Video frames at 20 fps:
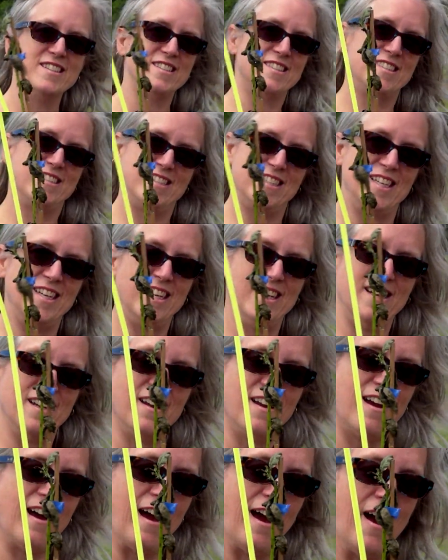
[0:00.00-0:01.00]
see
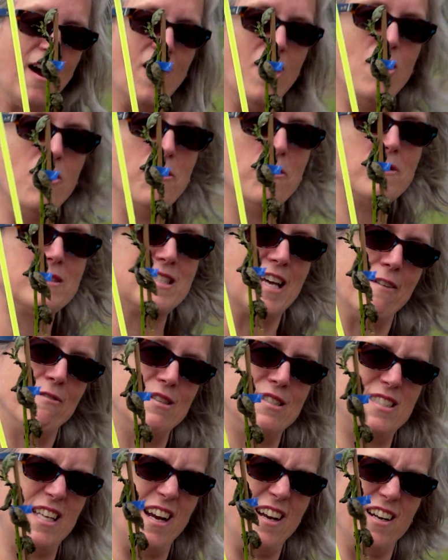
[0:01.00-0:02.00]
how
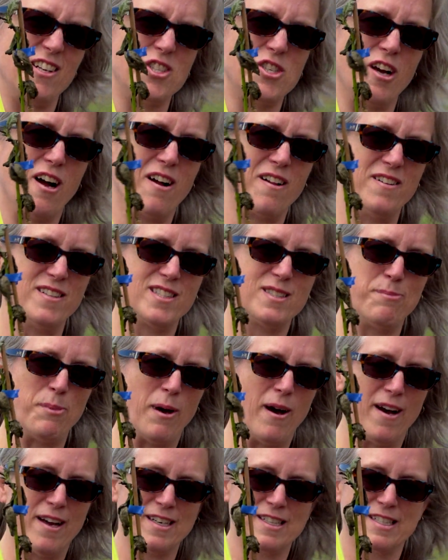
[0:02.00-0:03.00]
devastating chocolate
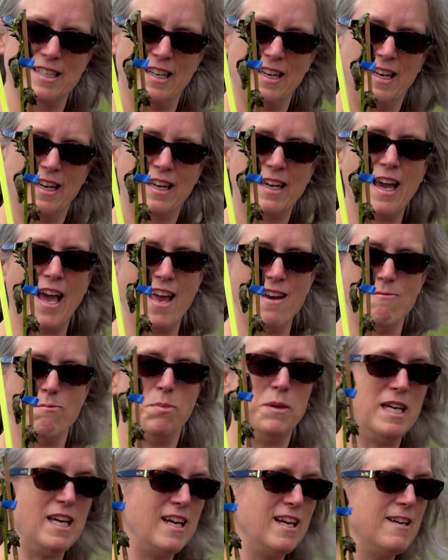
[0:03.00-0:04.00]
spot can
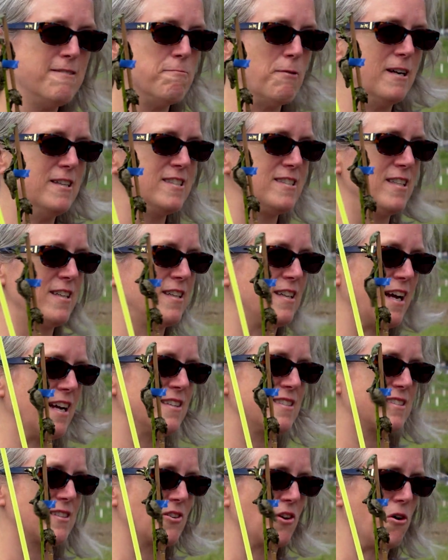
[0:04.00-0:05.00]
be once it
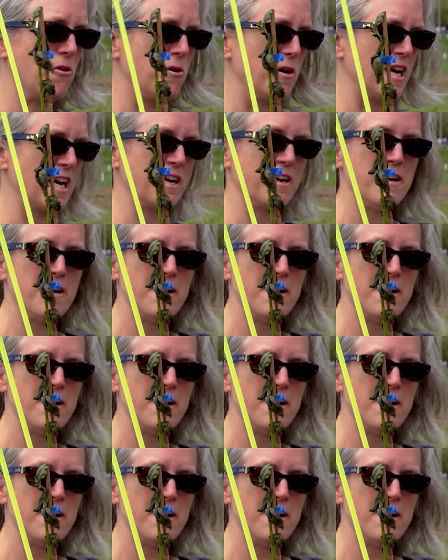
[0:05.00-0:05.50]
gets going.